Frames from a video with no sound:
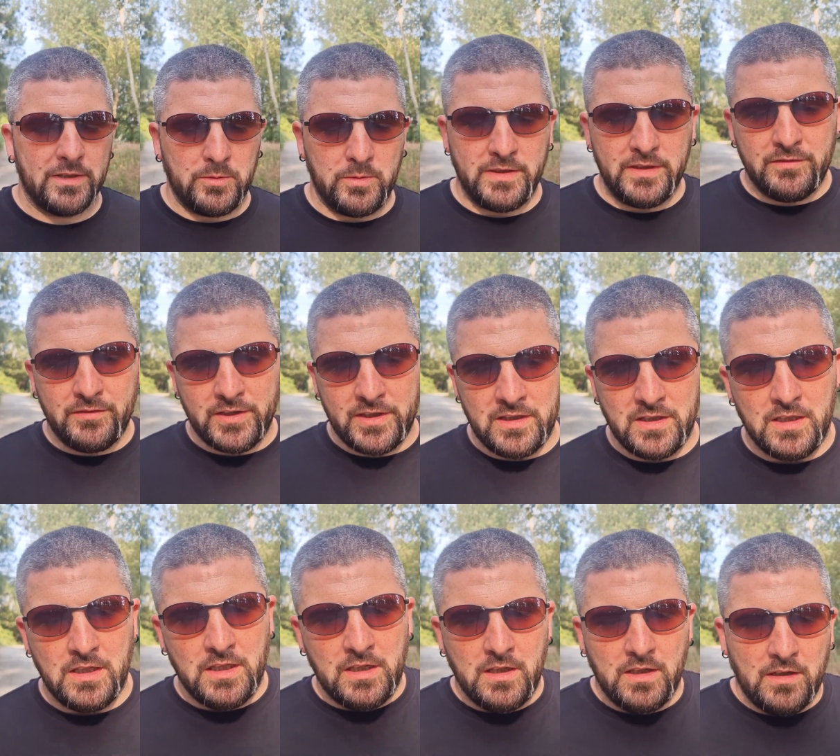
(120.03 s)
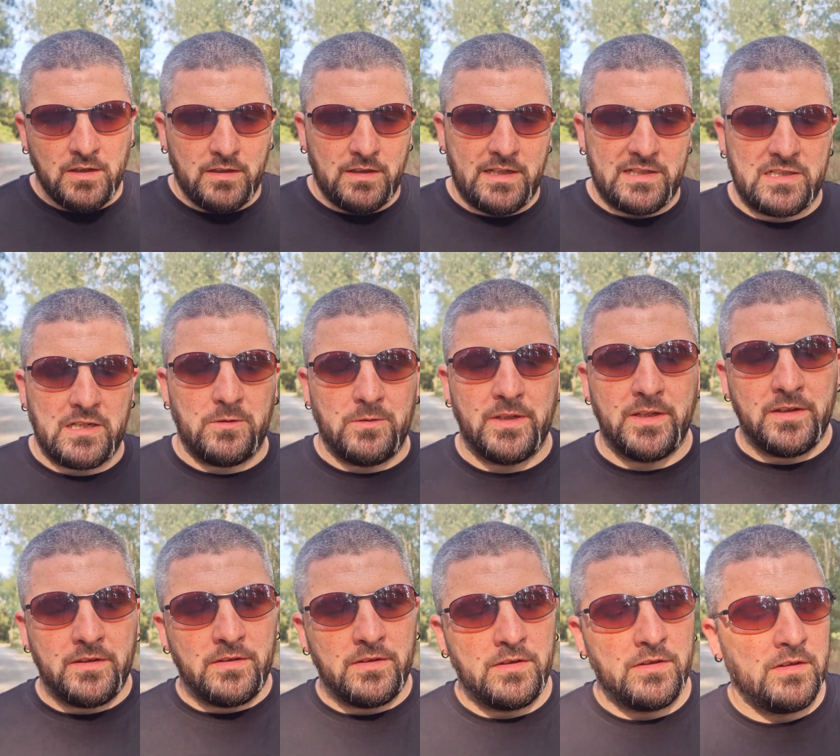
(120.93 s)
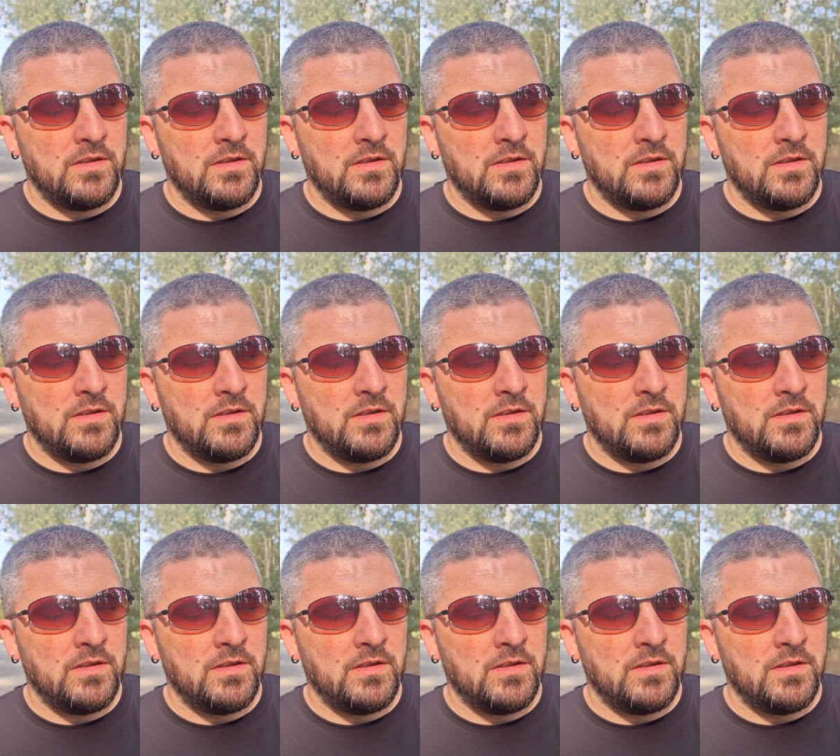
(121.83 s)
all guilty of it. Let's own it.